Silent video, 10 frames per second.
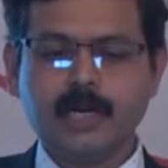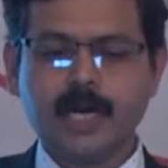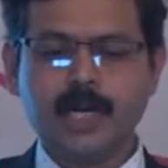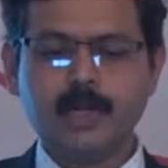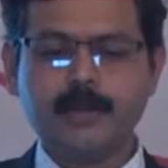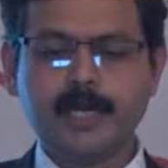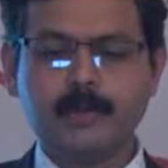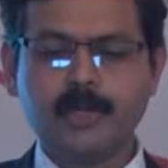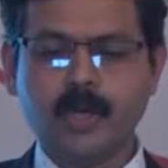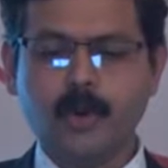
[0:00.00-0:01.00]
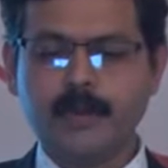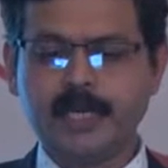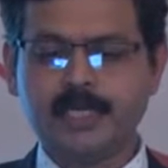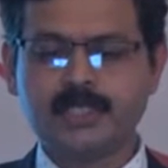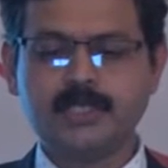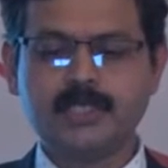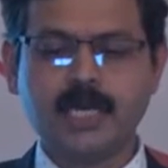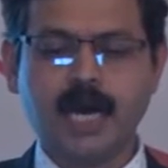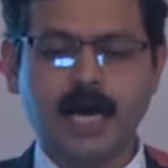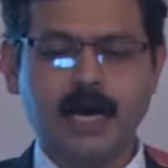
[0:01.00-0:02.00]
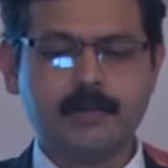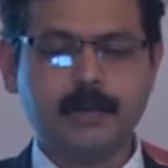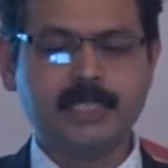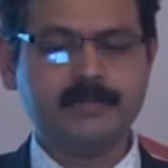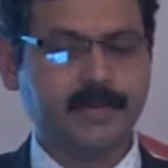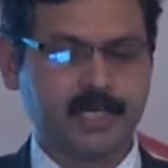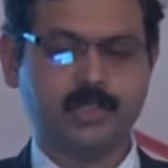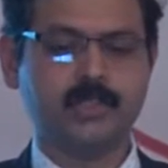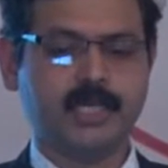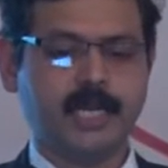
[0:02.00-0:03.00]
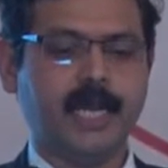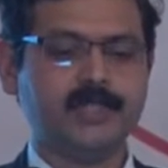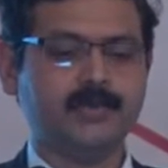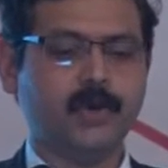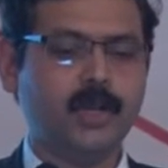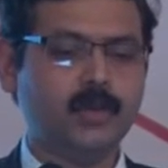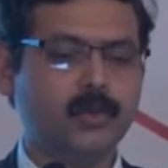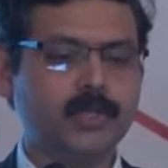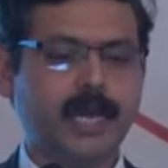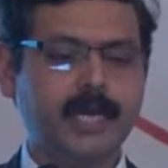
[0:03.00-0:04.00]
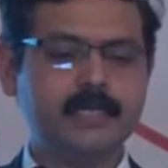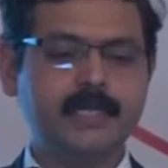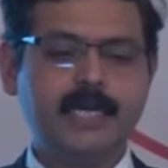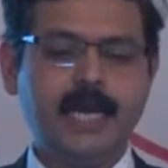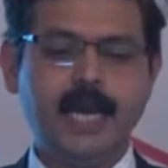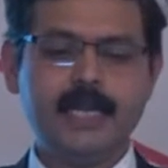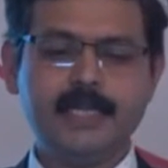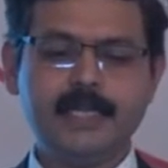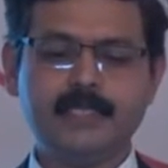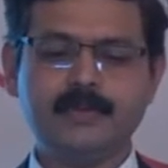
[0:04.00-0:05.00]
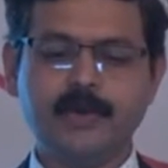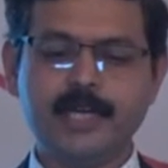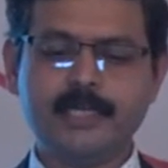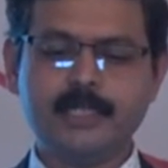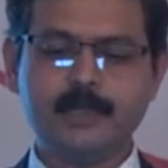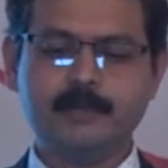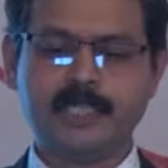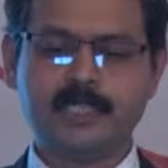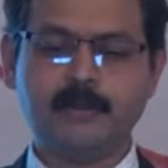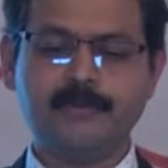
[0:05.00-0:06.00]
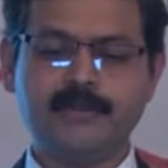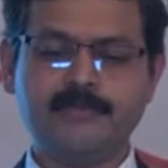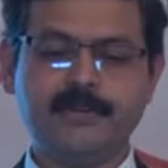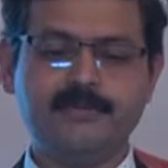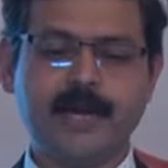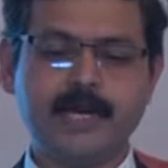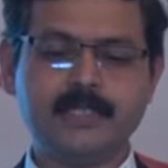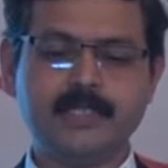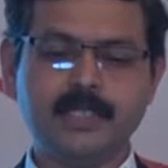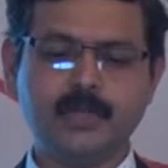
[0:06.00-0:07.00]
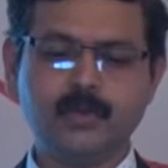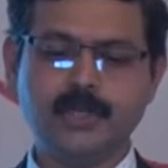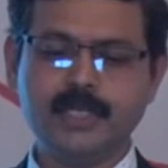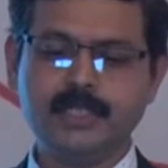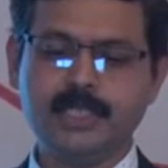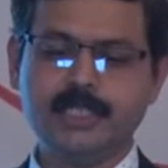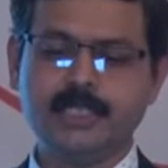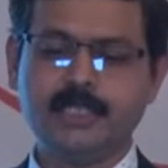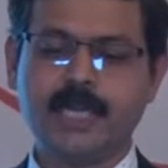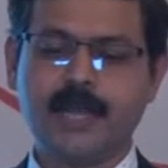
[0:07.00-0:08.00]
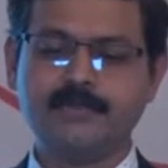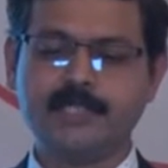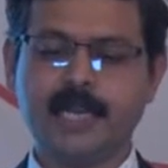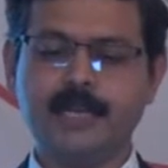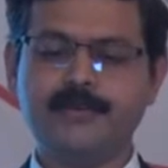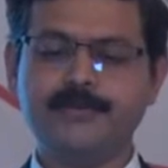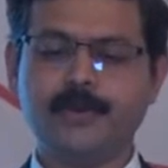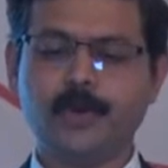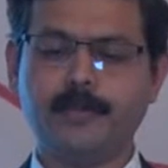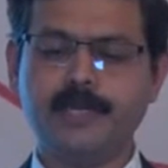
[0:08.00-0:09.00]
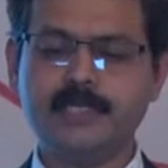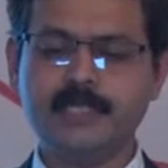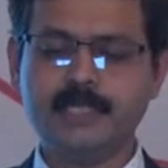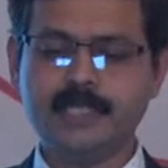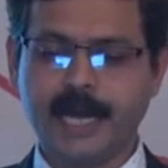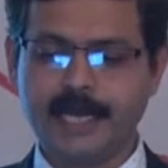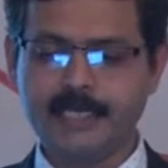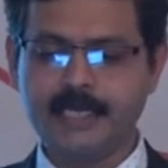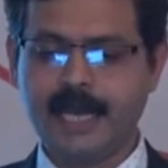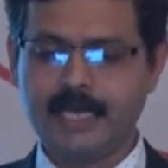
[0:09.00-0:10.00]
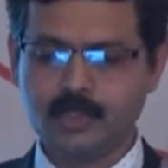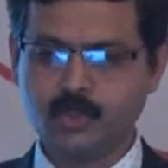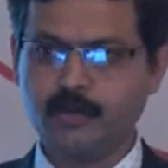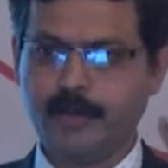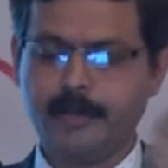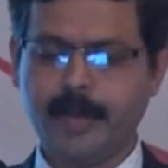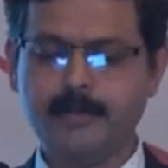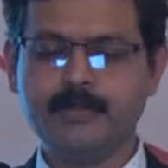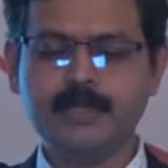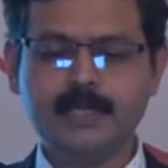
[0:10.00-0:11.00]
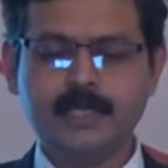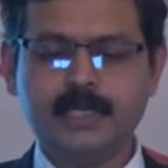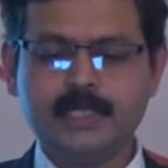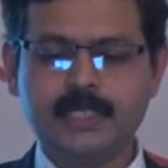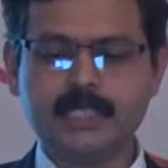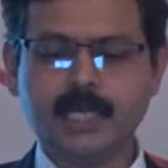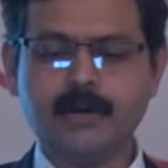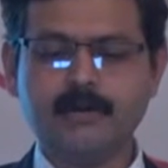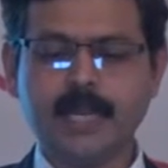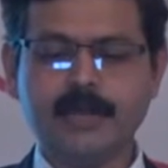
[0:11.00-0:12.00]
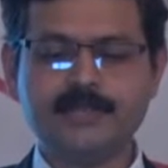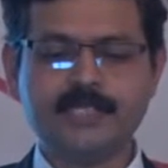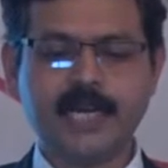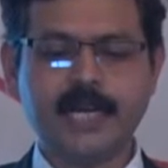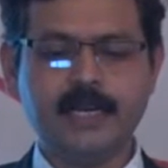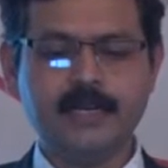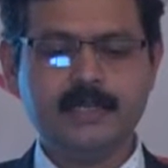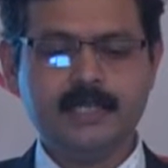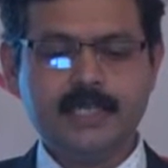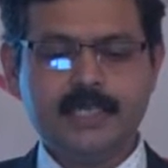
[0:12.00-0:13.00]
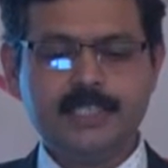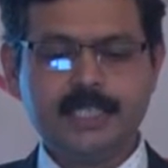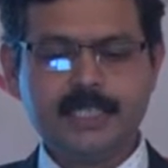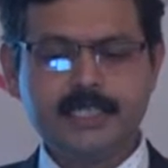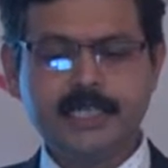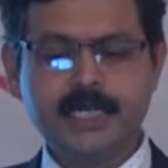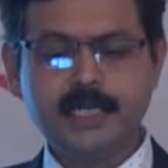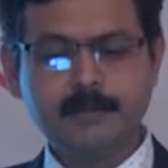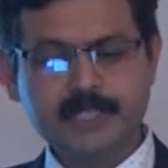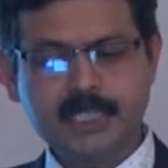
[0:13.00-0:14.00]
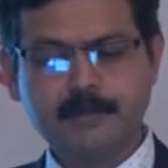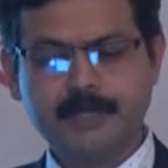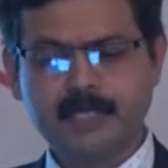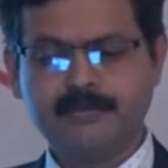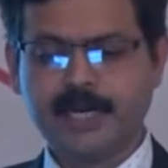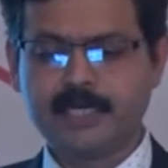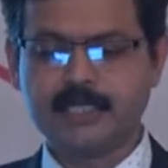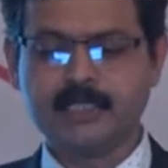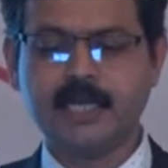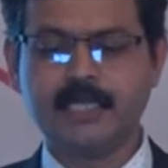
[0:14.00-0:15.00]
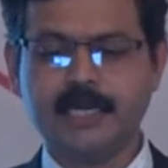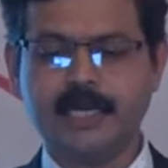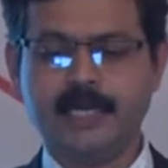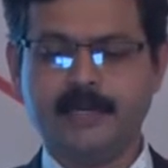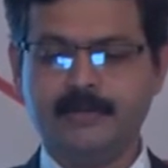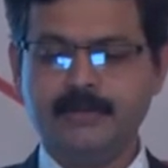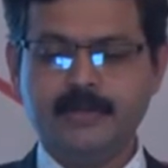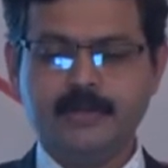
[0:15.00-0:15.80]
Cardiometabolic complications are multifactorial, as we all know that, and there is a wide spectrum of different factors, including changes in lifestyle, environment, diet, as told by ma'am just now, lifestyle, genetic and epigenetic factors are there.